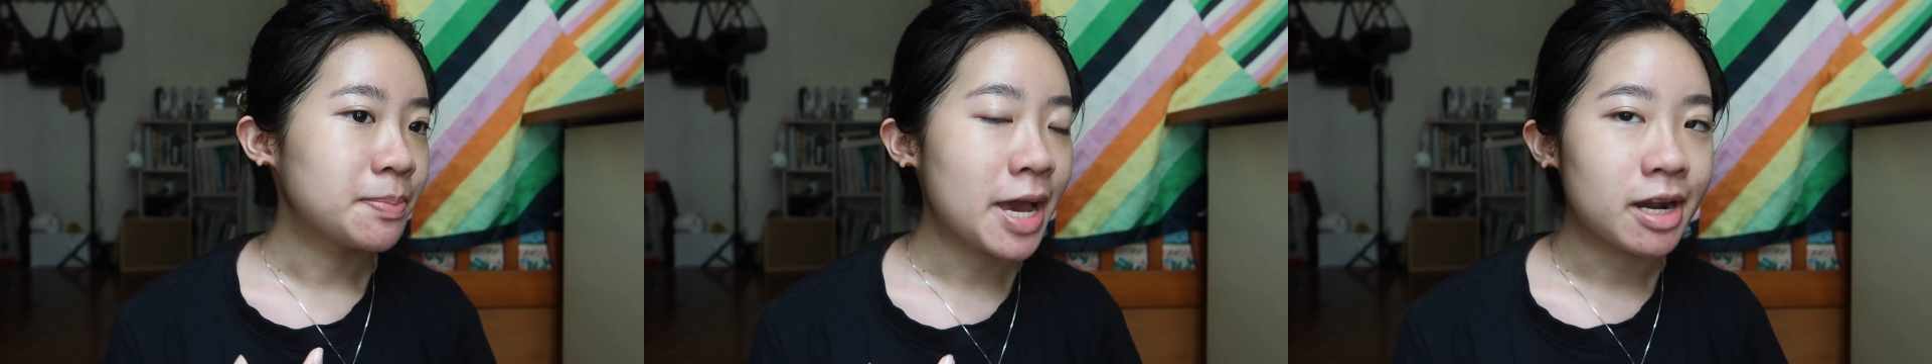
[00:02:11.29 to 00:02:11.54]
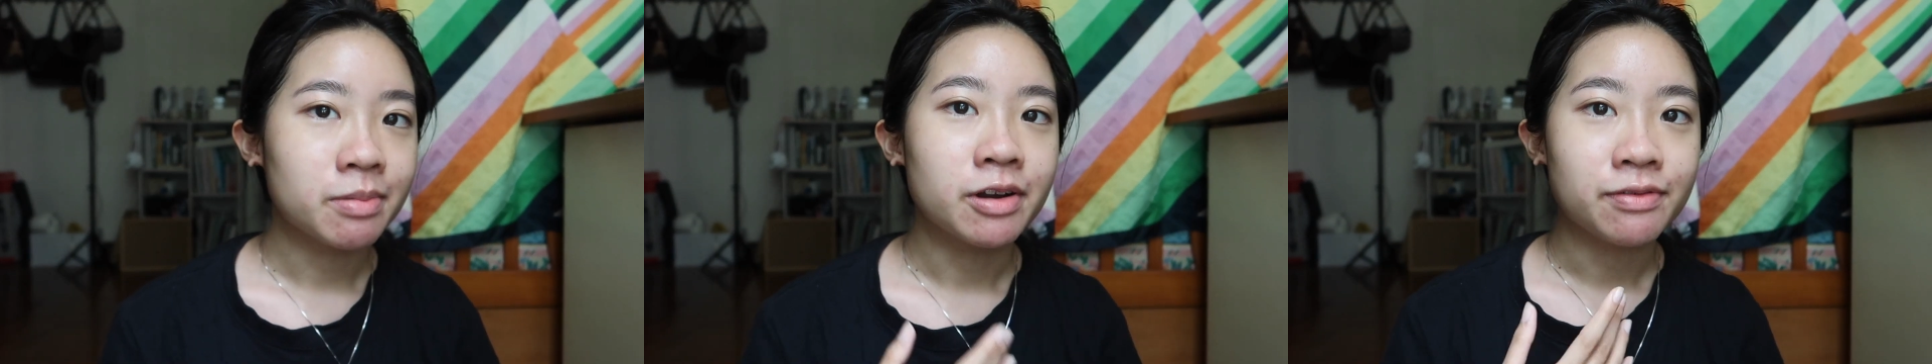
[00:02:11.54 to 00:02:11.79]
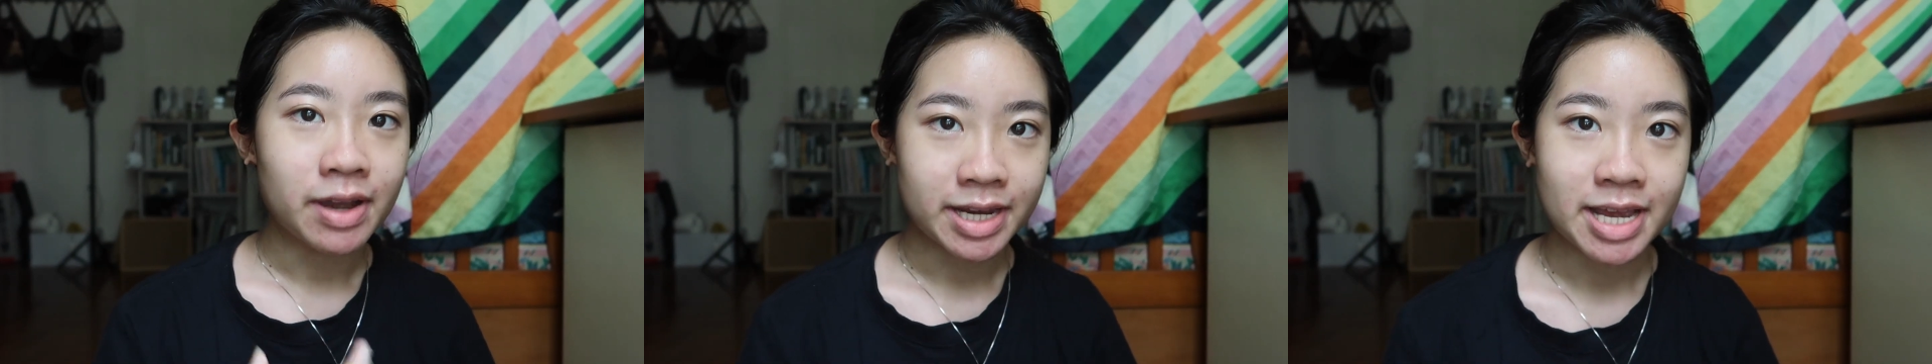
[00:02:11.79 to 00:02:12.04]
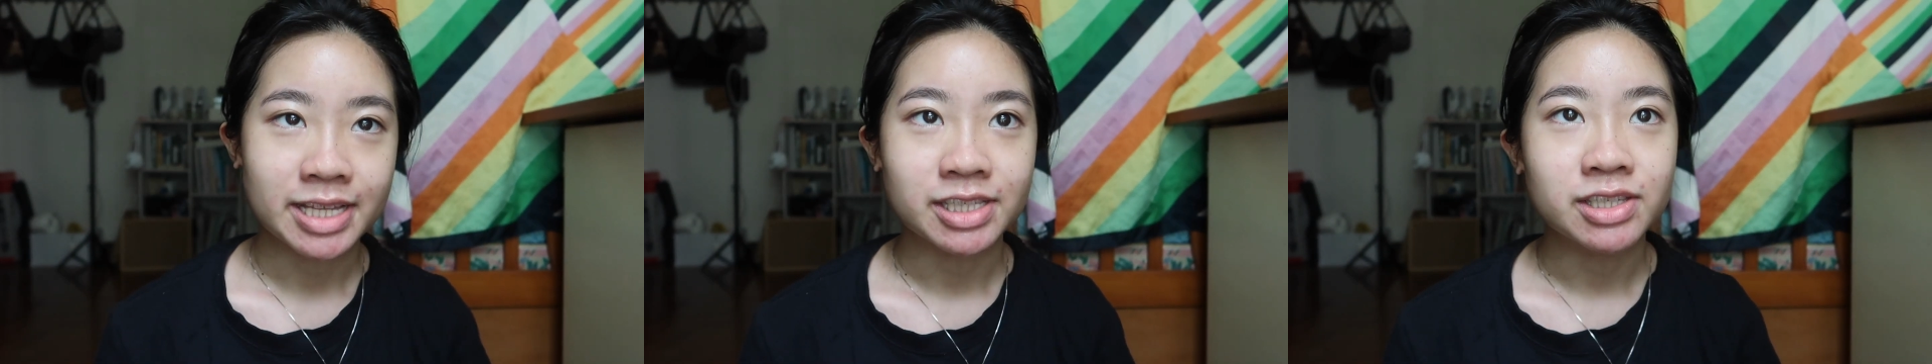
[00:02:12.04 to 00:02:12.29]
pad up her
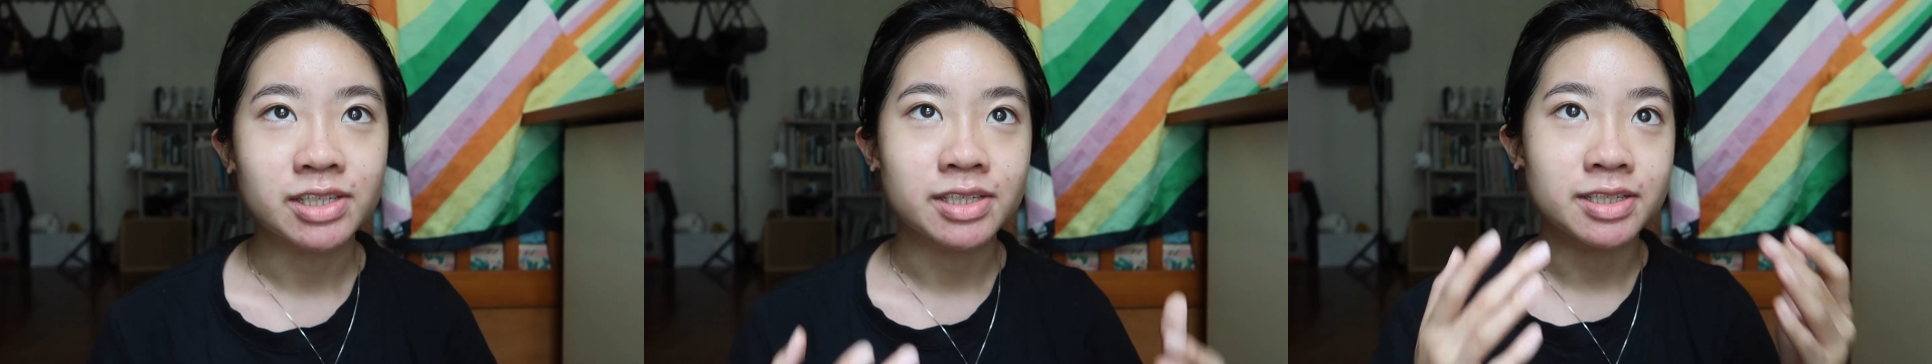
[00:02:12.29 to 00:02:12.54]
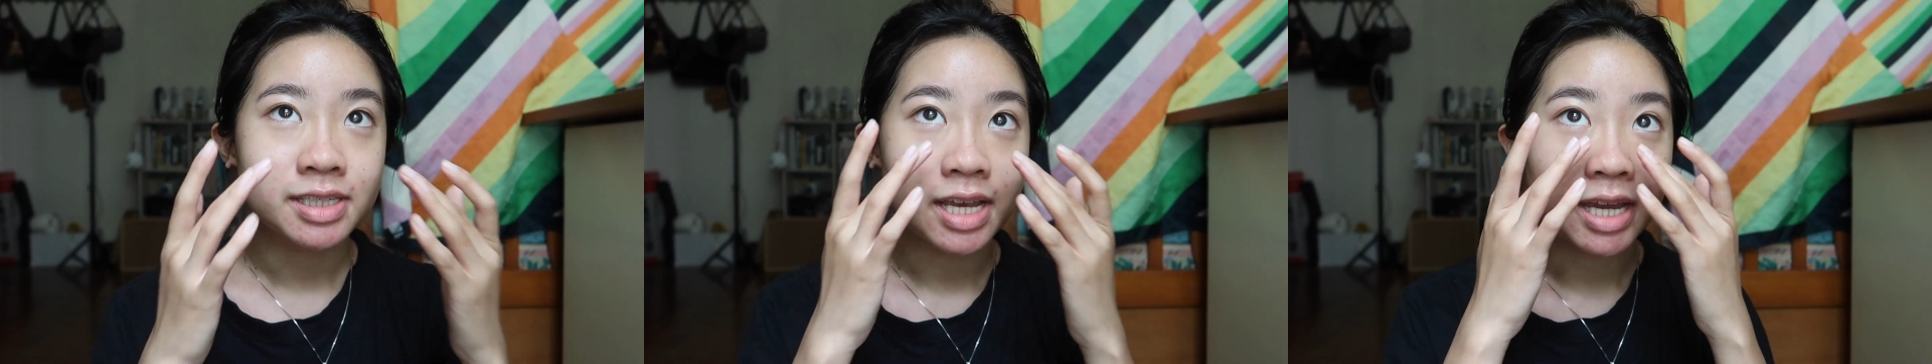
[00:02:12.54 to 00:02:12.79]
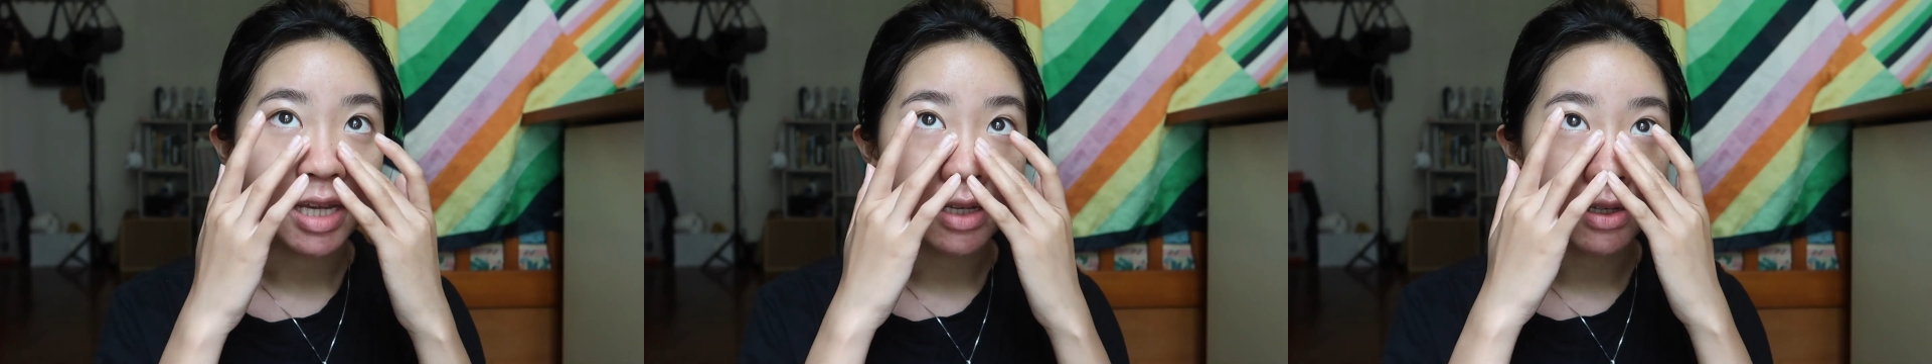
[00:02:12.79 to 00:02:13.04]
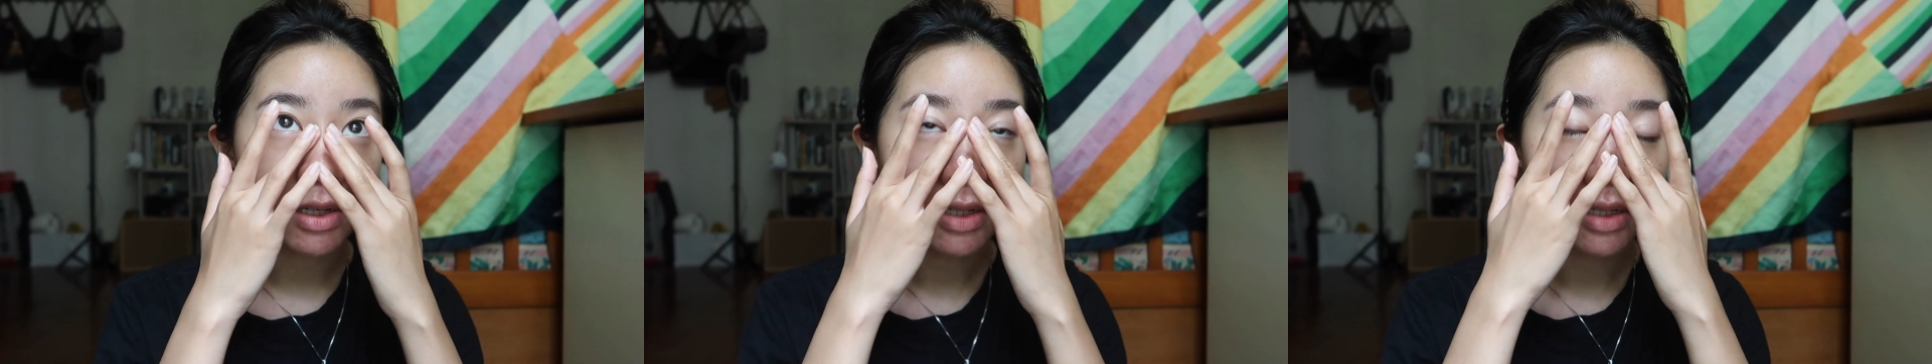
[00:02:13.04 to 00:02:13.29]
finances and